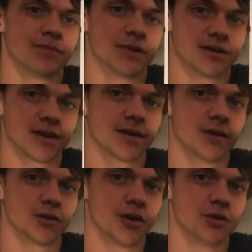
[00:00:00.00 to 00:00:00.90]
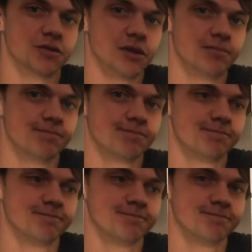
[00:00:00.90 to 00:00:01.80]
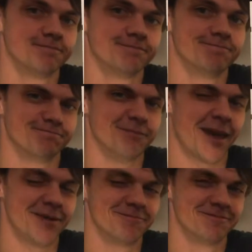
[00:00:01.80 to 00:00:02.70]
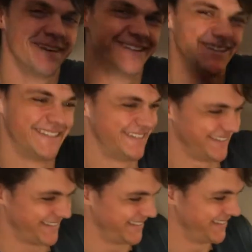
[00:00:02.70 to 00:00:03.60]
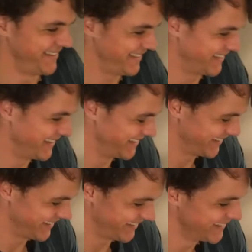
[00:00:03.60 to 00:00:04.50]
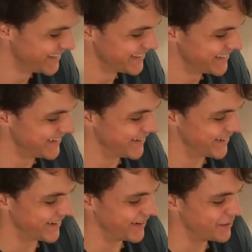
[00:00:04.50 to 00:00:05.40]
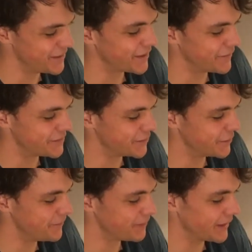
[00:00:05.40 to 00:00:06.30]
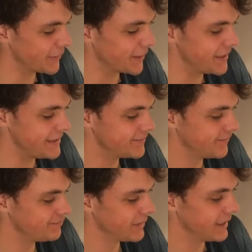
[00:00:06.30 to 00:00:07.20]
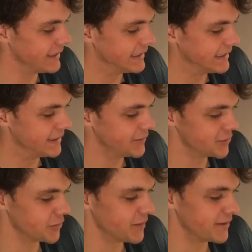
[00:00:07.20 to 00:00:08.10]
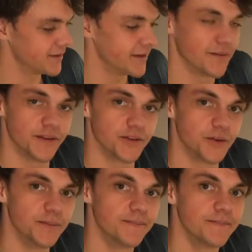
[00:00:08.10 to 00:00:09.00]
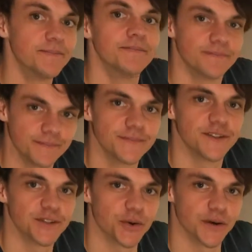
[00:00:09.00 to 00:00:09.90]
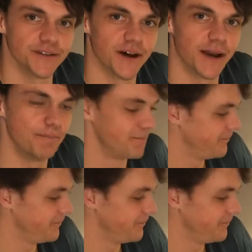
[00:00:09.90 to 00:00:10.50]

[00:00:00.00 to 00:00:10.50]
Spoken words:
Does that guy look nosy? Yeah. All right, hope you're comfortable. Get ready, because we're about to delve into story time.